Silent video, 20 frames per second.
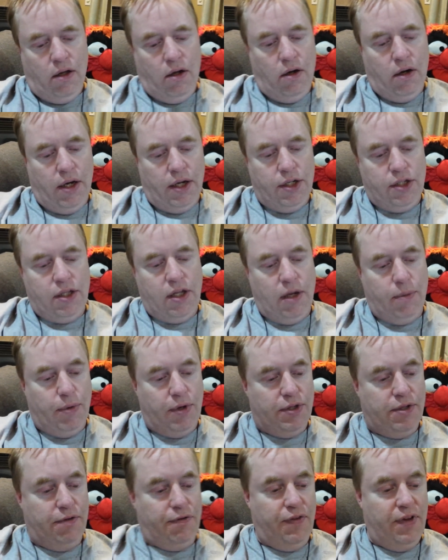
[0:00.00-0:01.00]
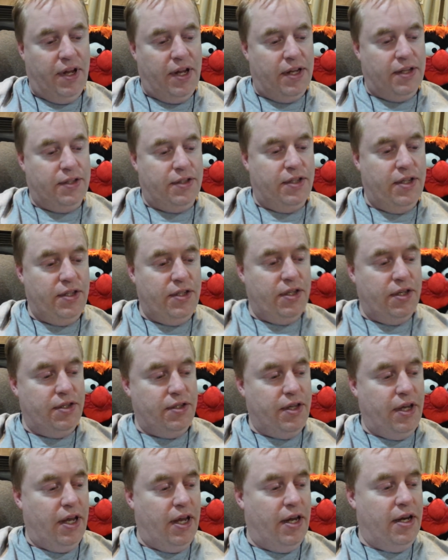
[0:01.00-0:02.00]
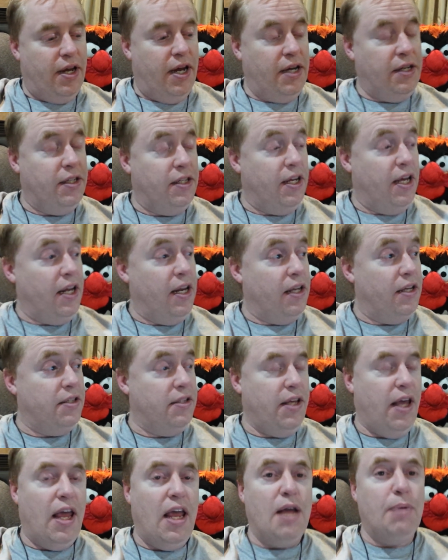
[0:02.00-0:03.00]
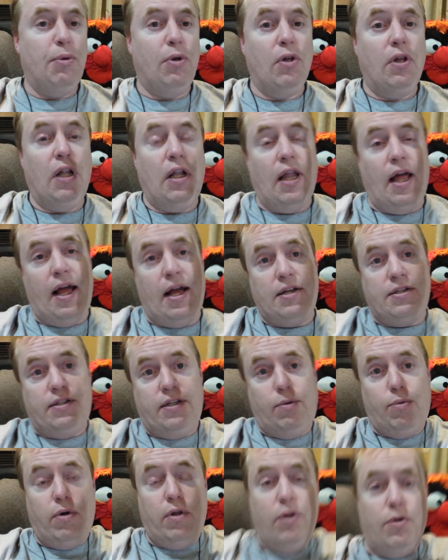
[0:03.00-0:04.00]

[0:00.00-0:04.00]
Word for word: Alright, Schlockmeister fans, this is a nineteen eighties cable classic,